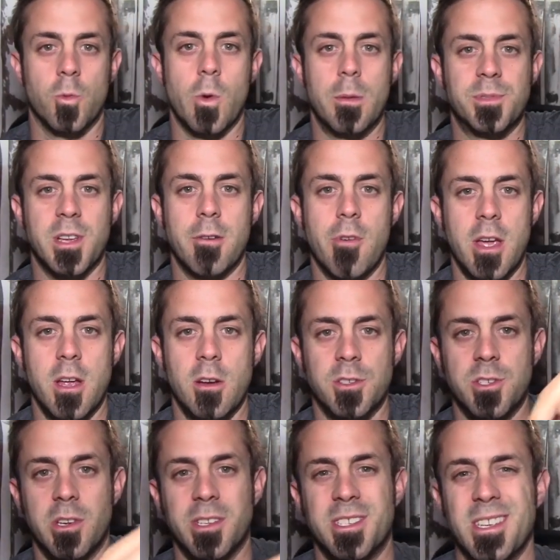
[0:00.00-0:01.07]
the website right here
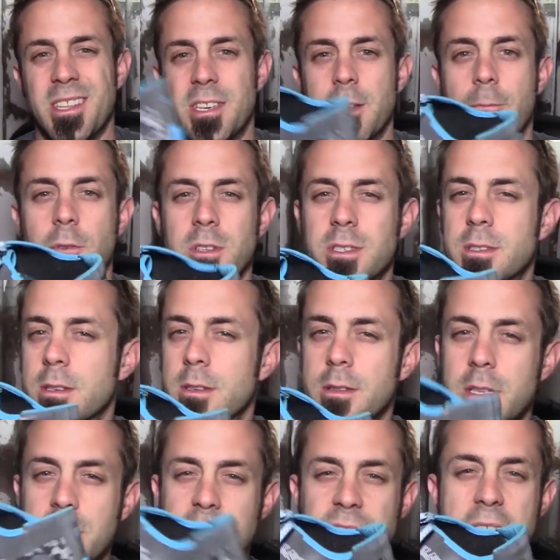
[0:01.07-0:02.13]
so you can see the difference. The
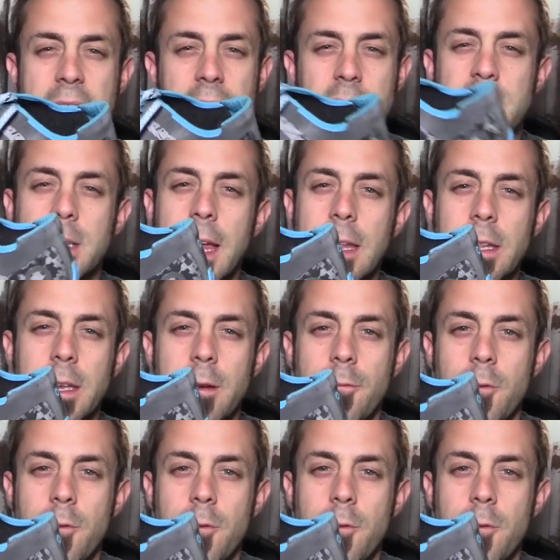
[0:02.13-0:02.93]
design is slightly